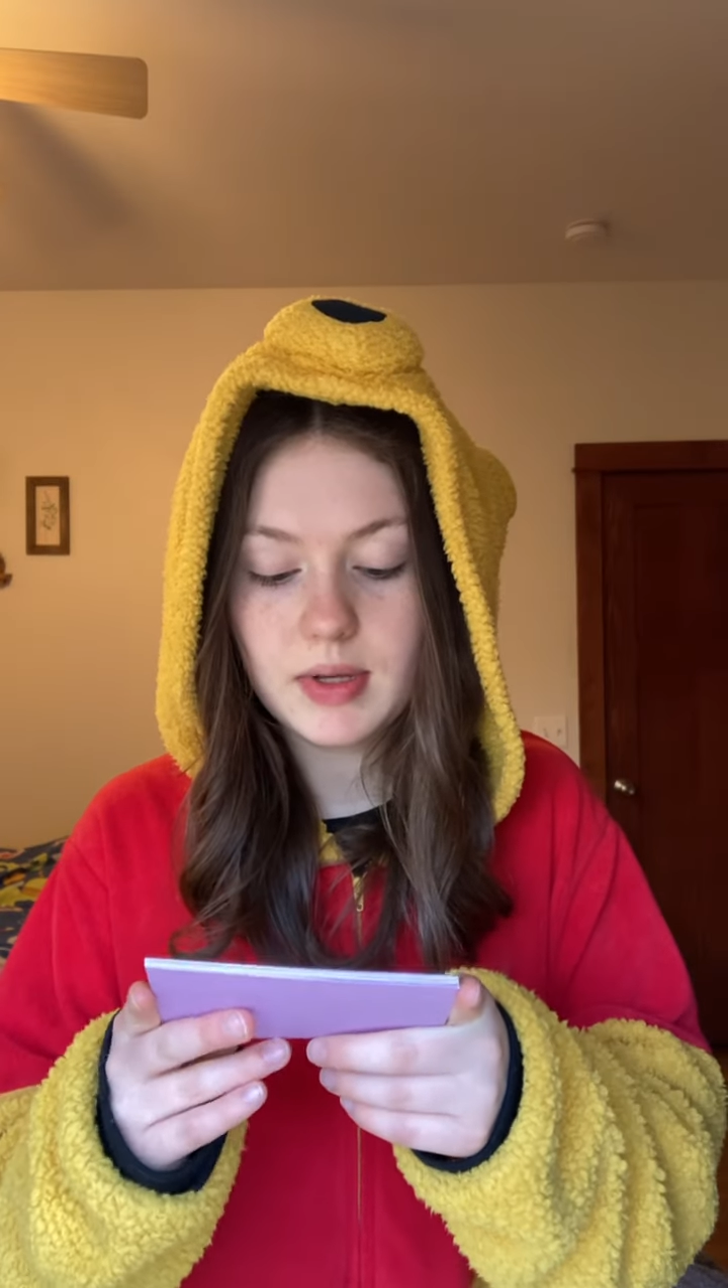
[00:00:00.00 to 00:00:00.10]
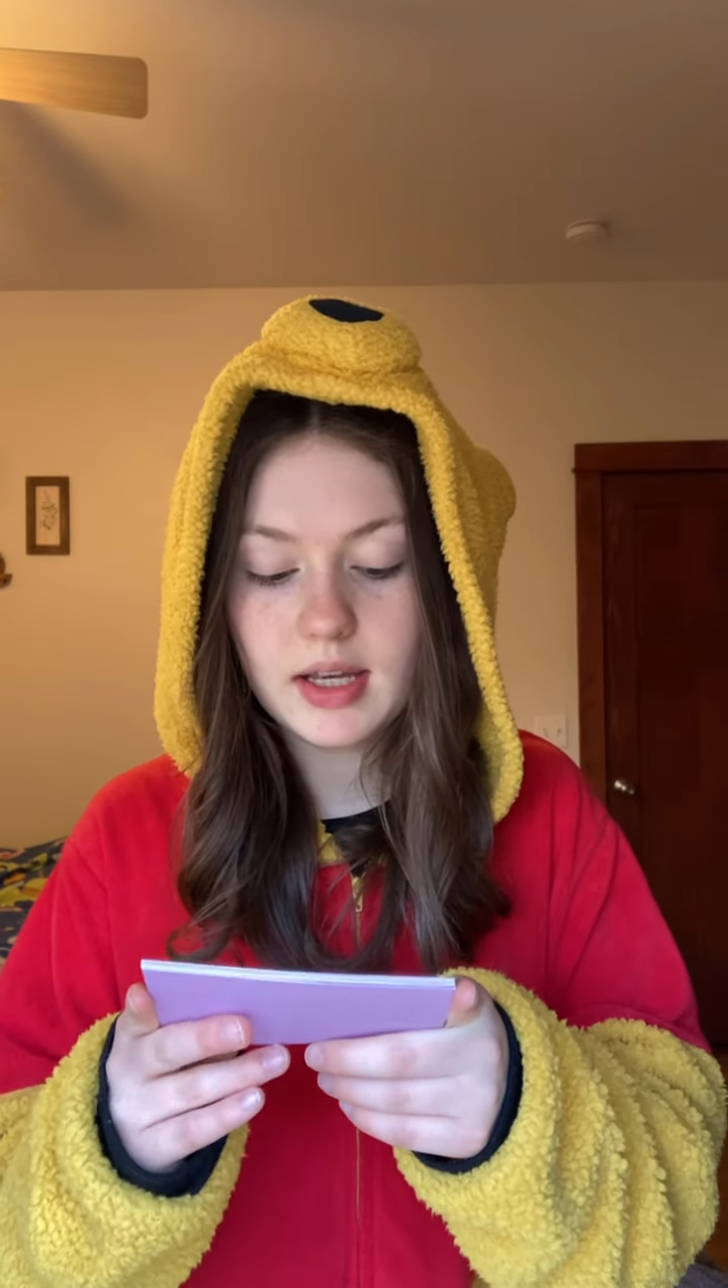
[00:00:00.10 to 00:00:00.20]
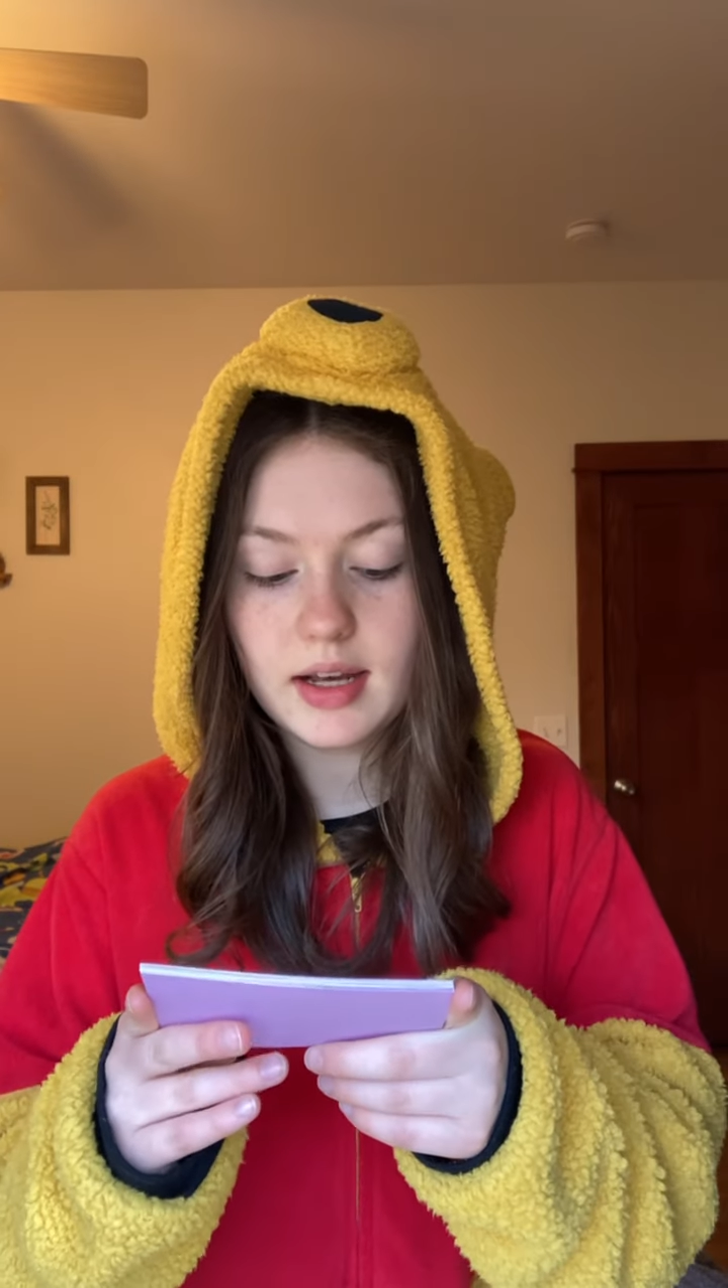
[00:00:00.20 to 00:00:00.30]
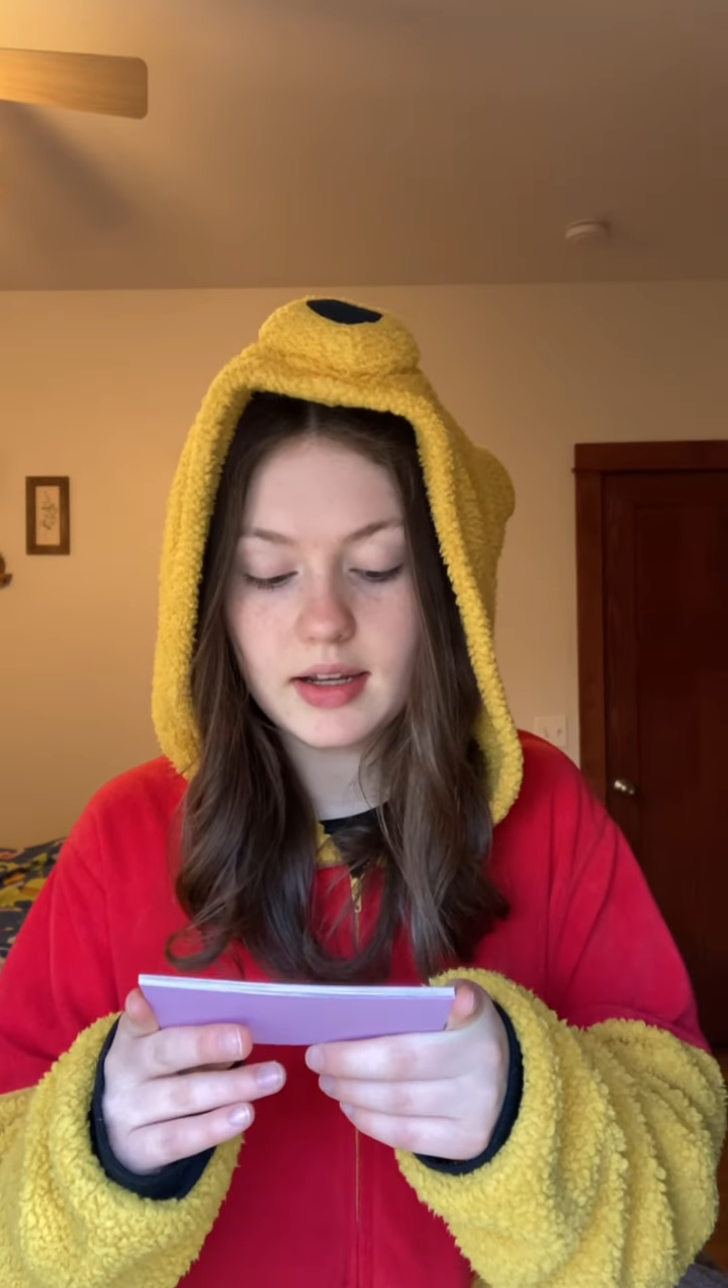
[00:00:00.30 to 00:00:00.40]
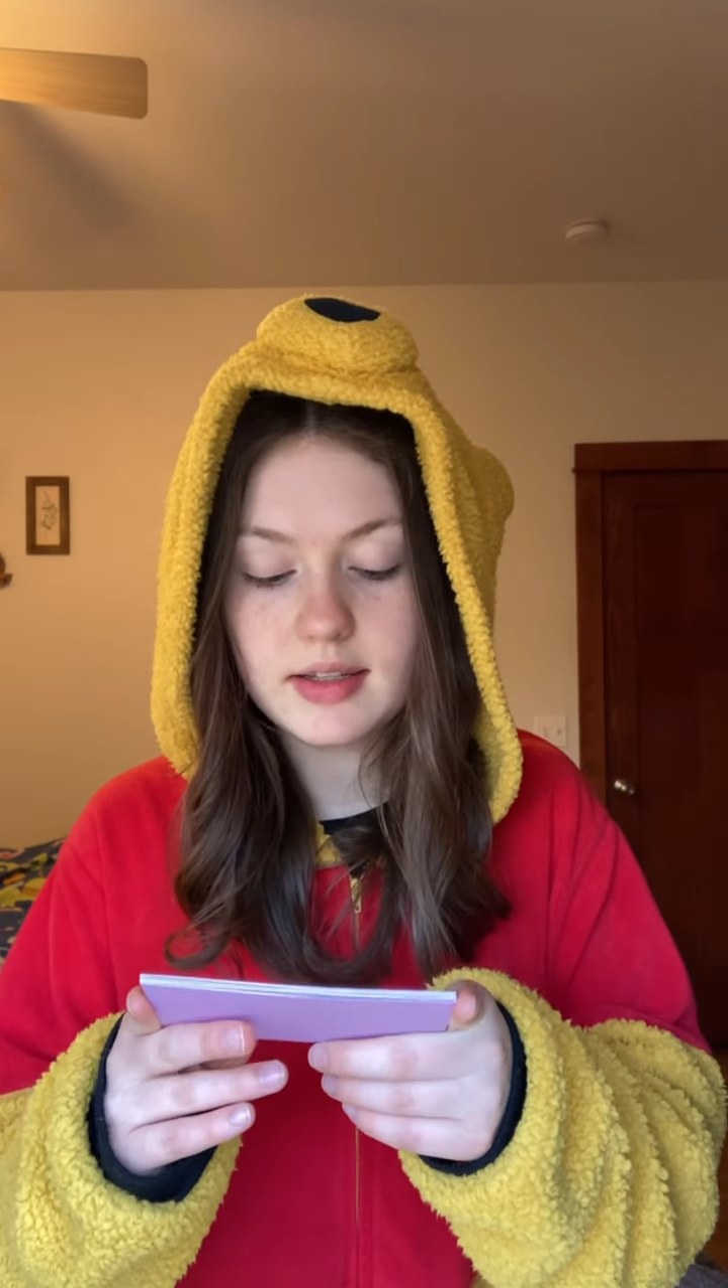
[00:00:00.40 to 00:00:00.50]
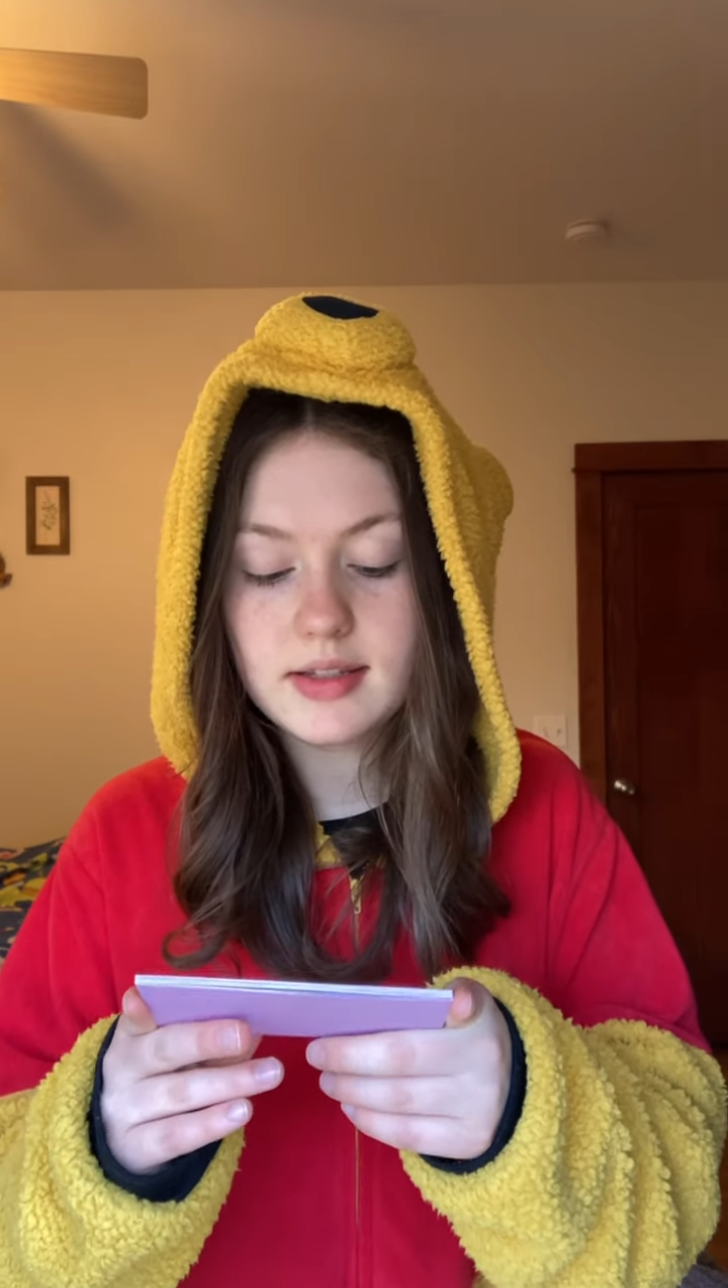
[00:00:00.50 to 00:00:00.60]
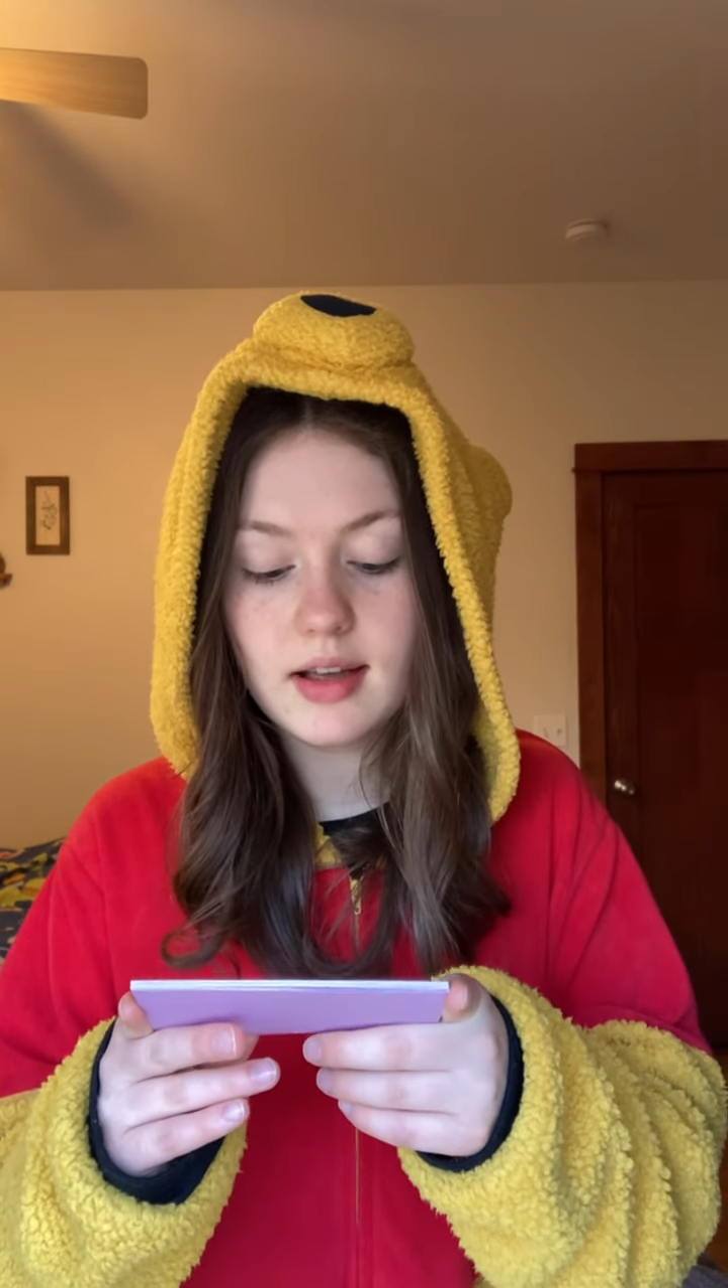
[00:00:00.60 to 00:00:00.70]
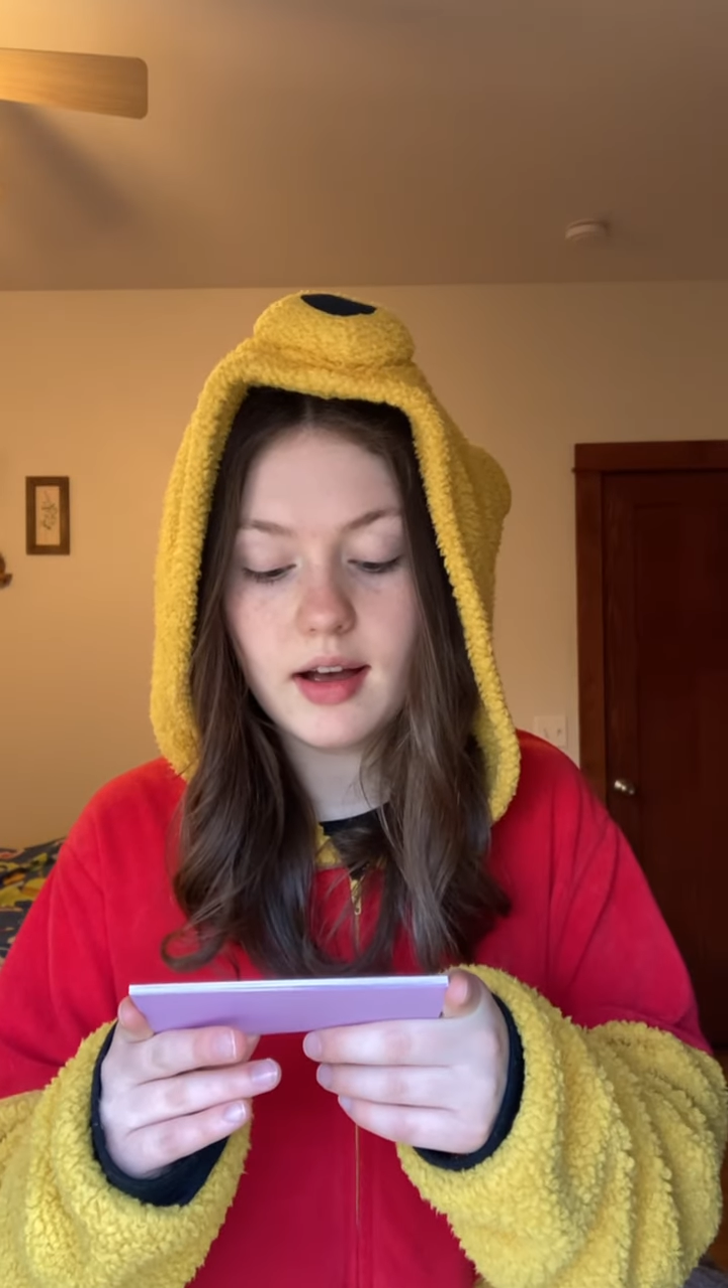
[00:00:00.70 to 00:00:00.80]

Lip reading: because